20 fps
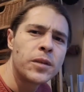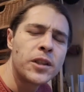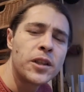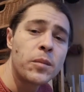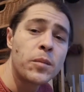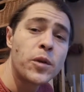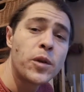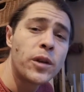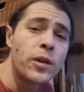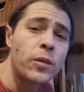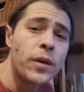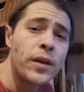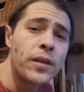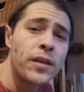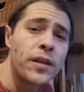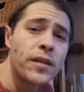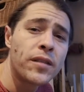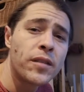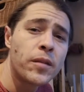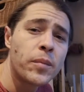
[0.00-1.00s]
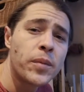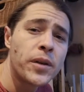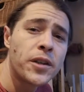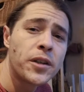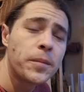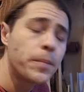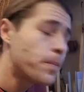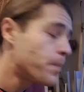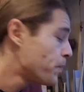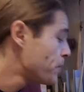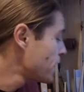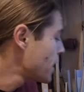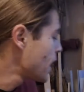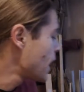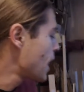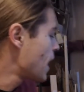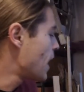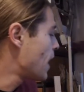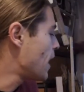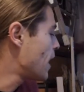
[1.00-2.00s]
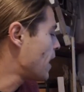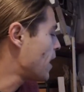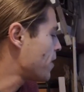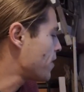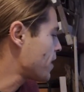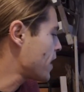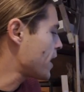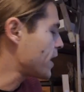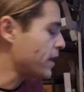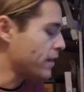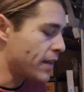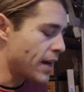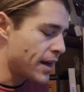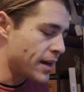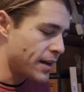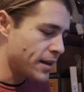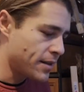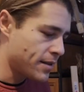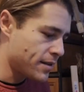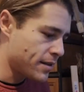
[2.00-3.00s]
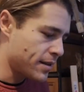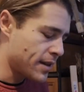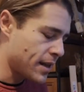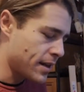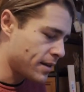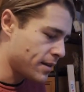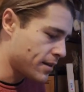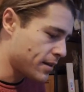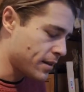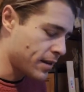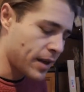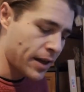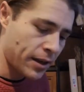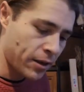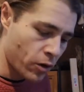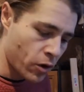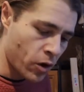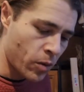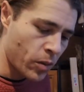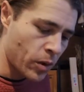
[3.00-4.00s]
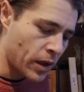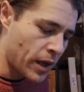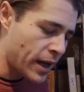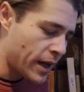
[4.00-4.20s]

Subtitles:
I'm doing weird things in the picture. That is like normal.